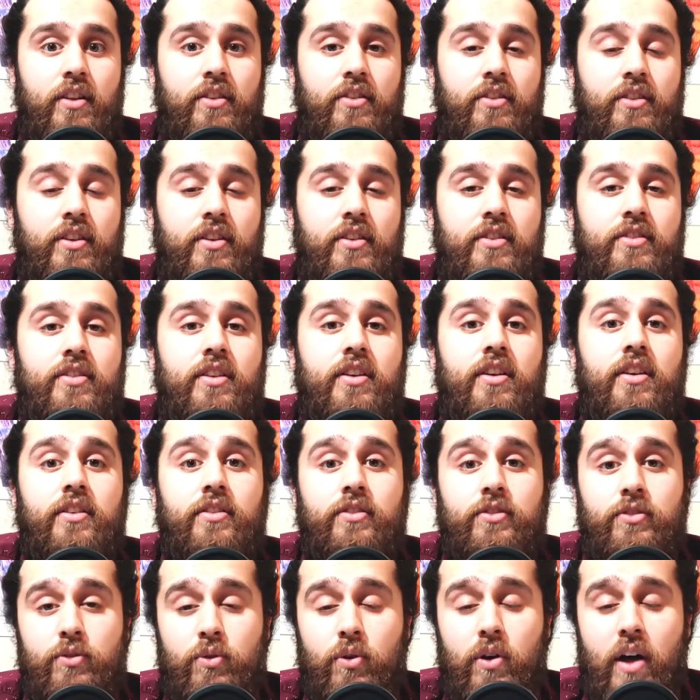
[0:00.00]
these
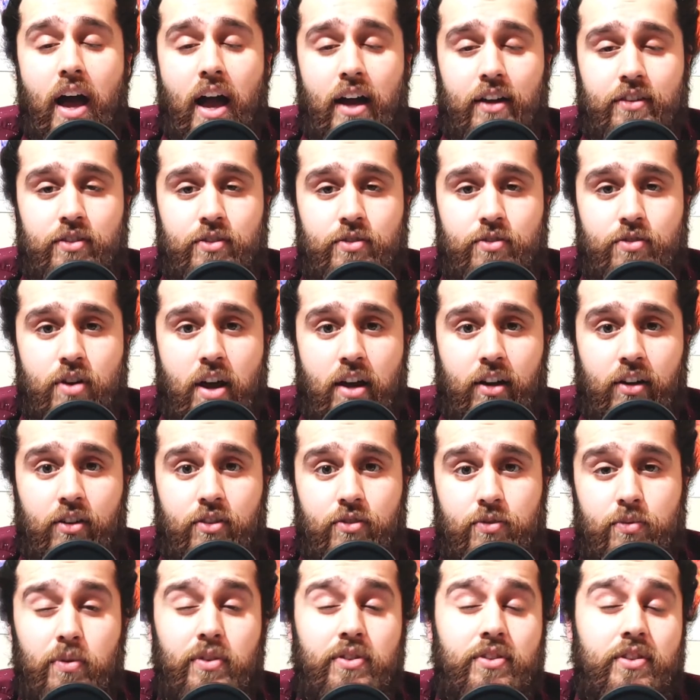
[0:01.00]
dual axis
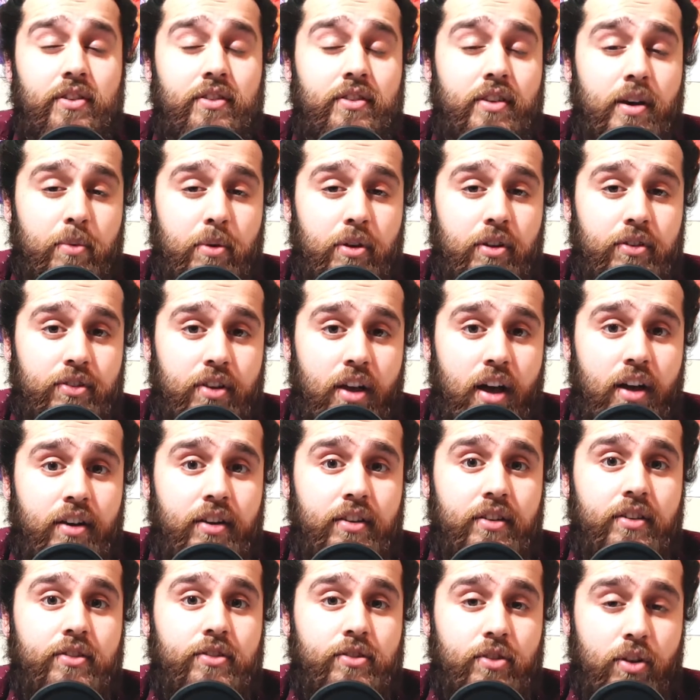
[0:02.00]
trackers with the
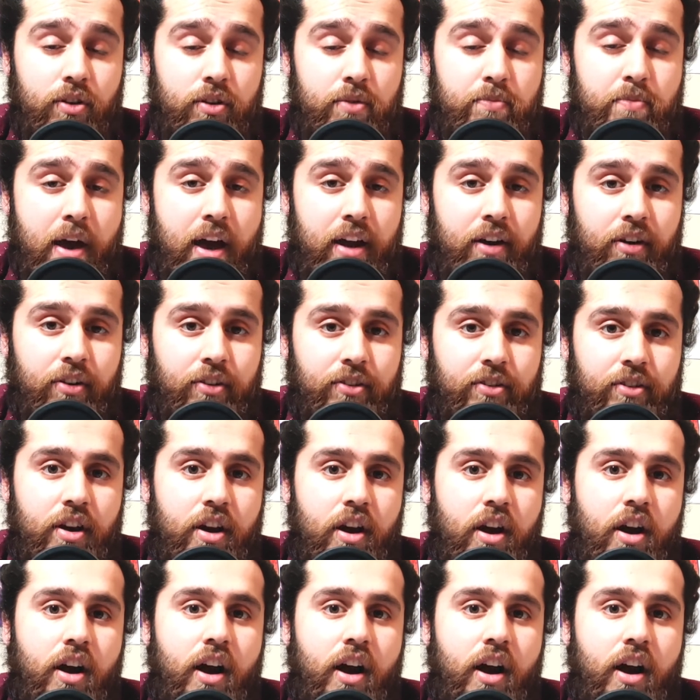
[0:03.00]
double-sided solar panels